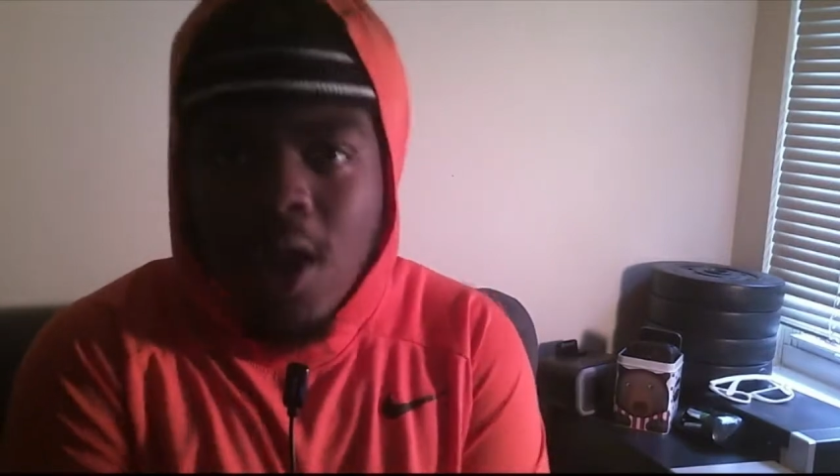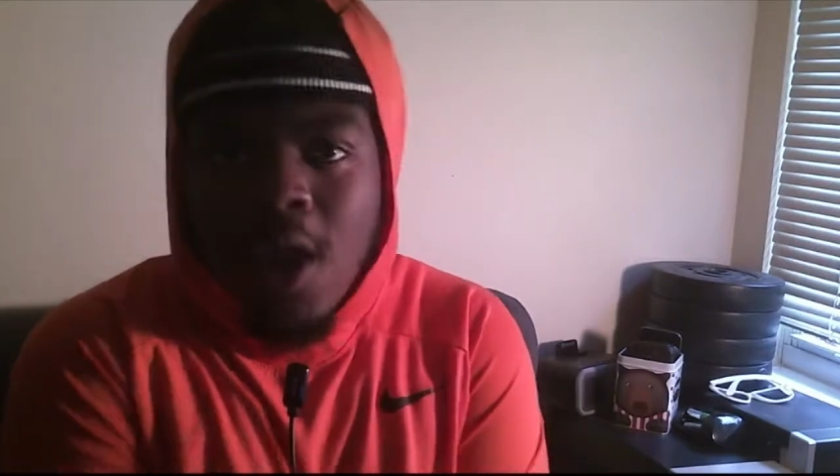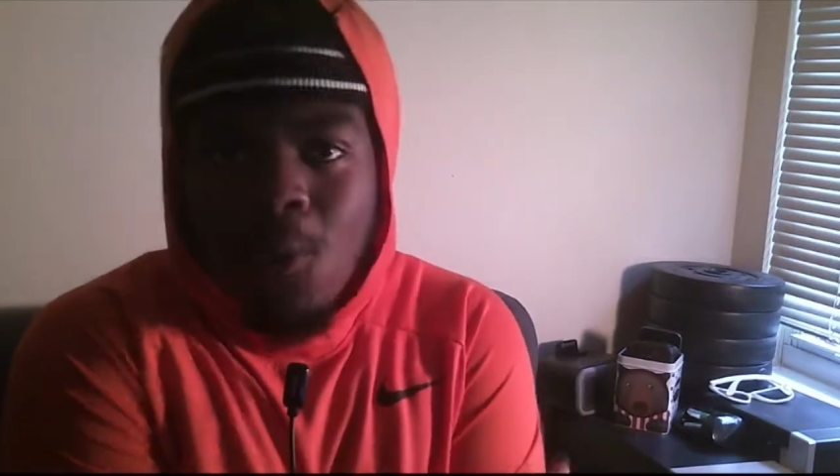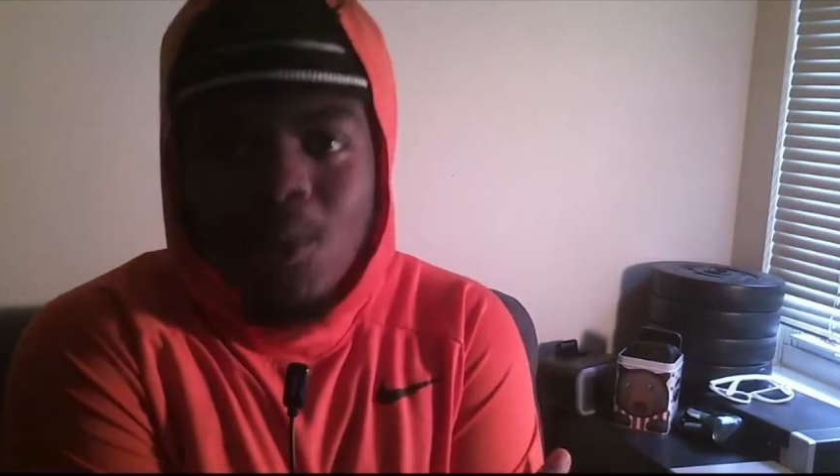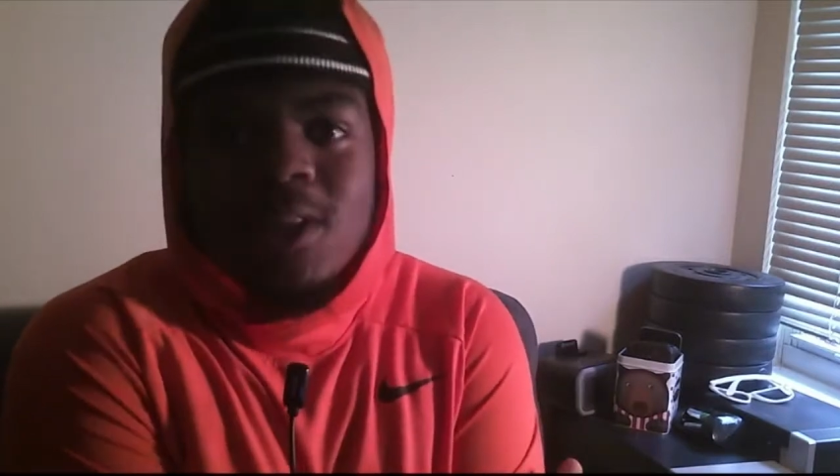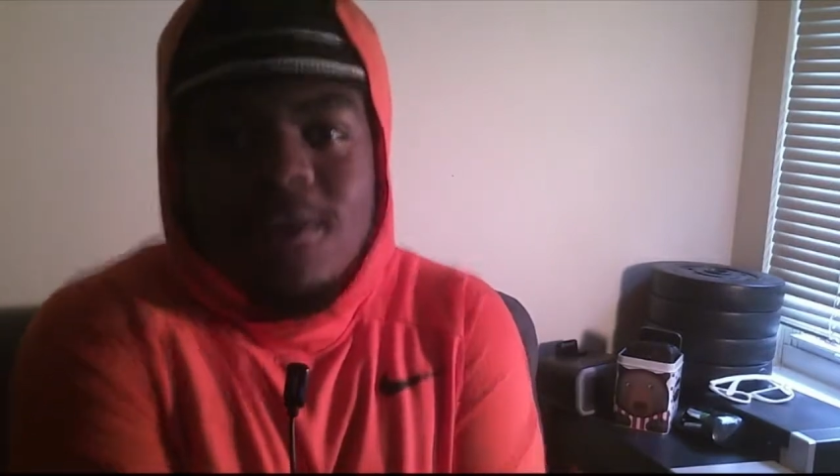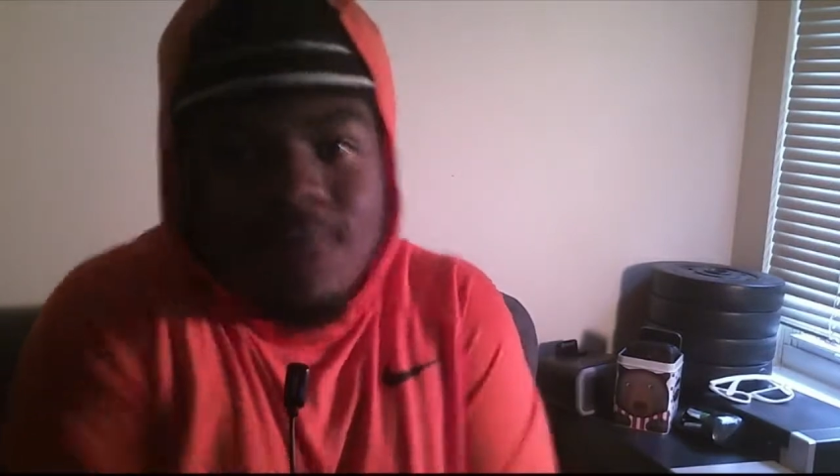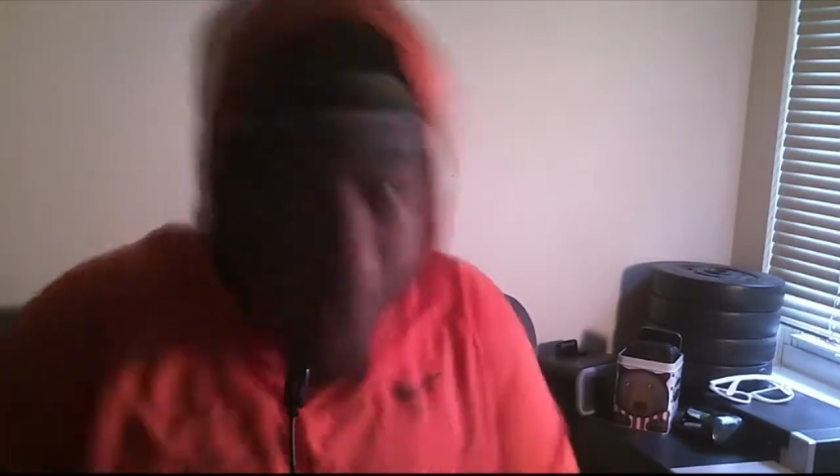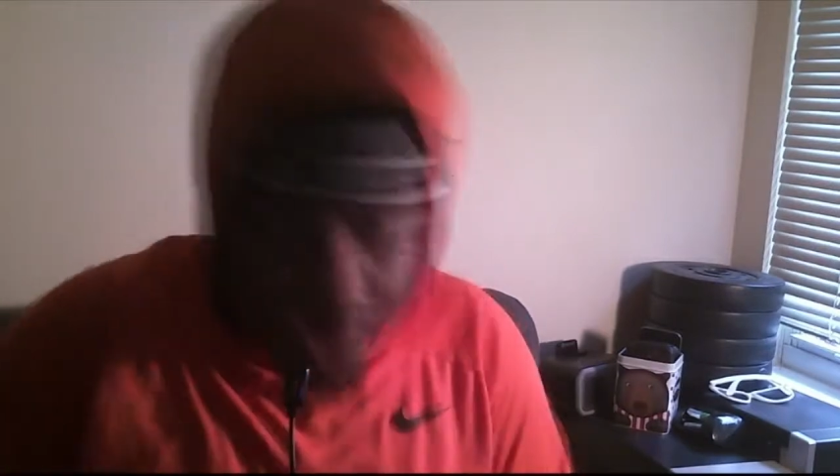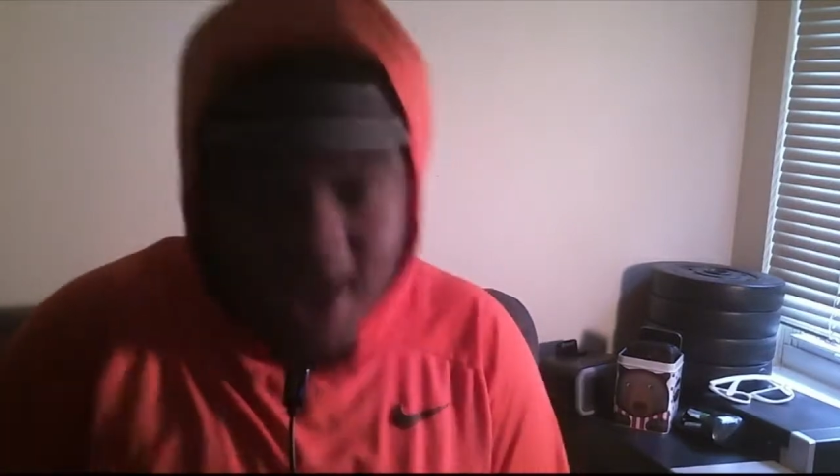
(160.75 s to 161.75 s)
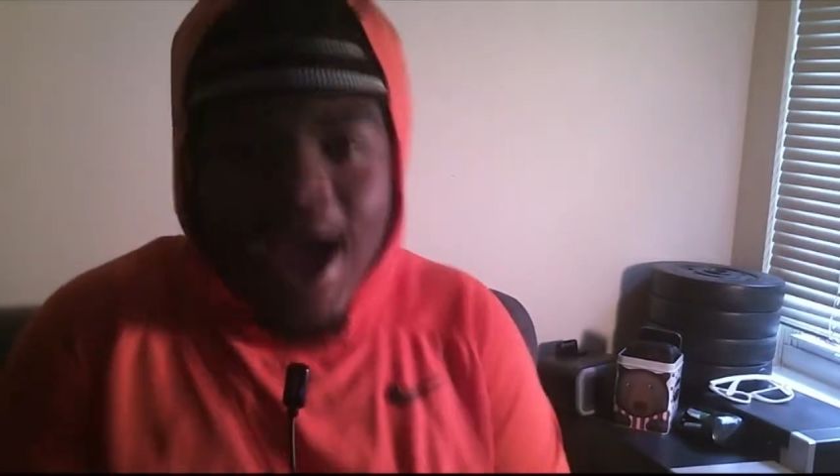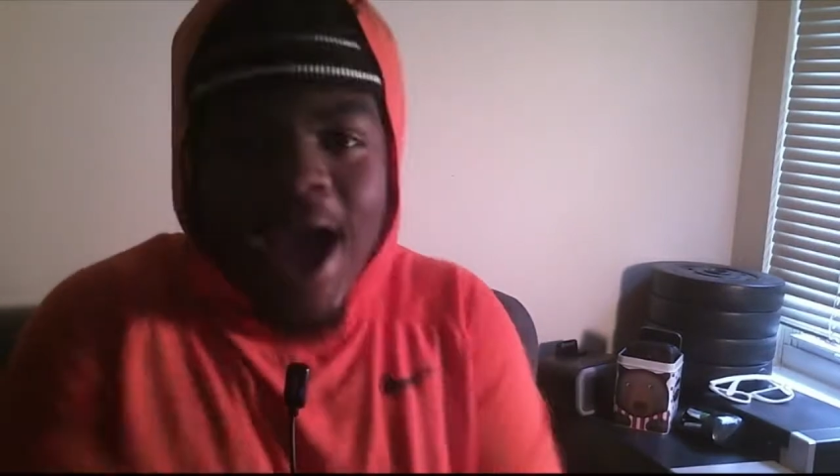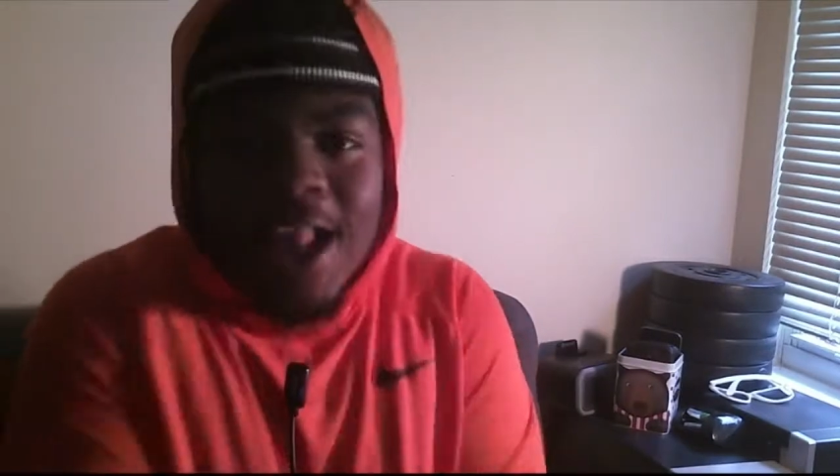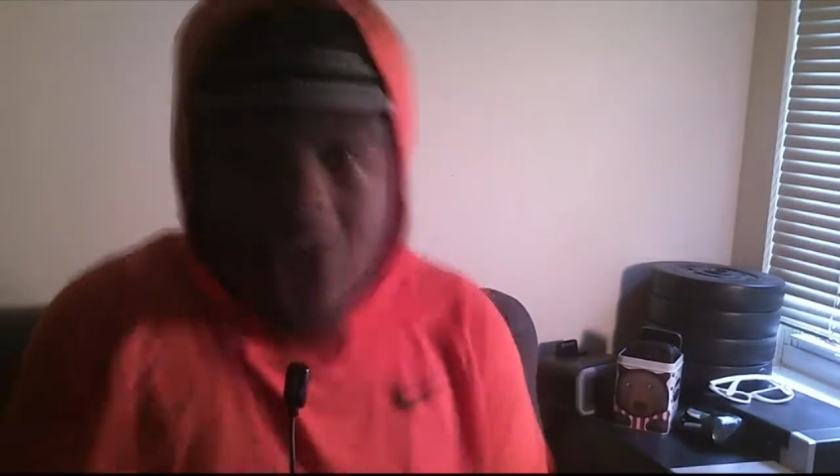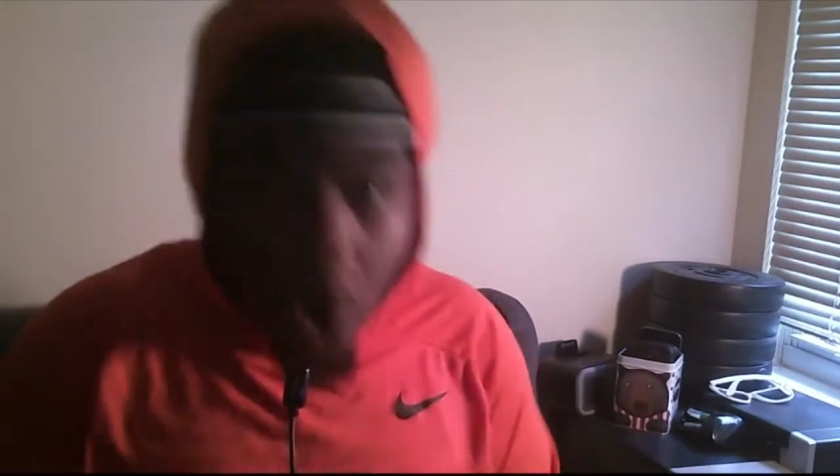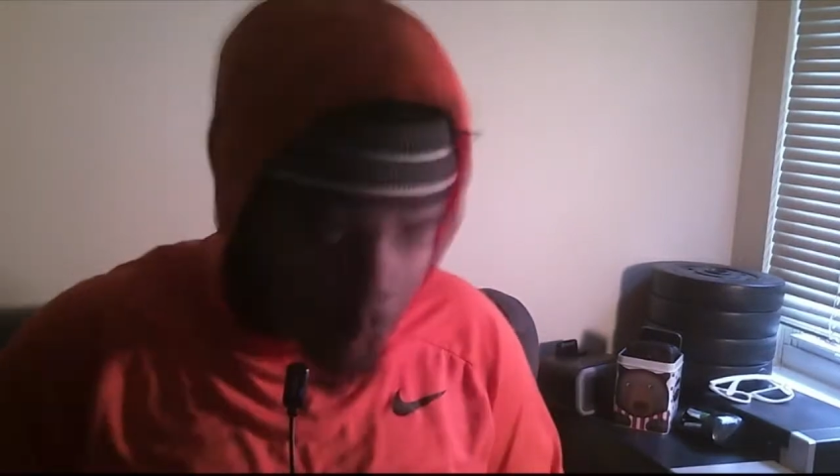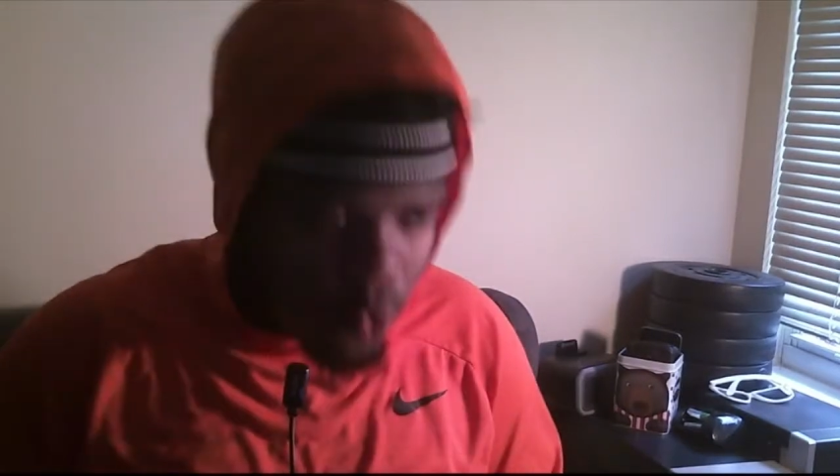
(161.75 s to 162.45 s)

what the fuck I know.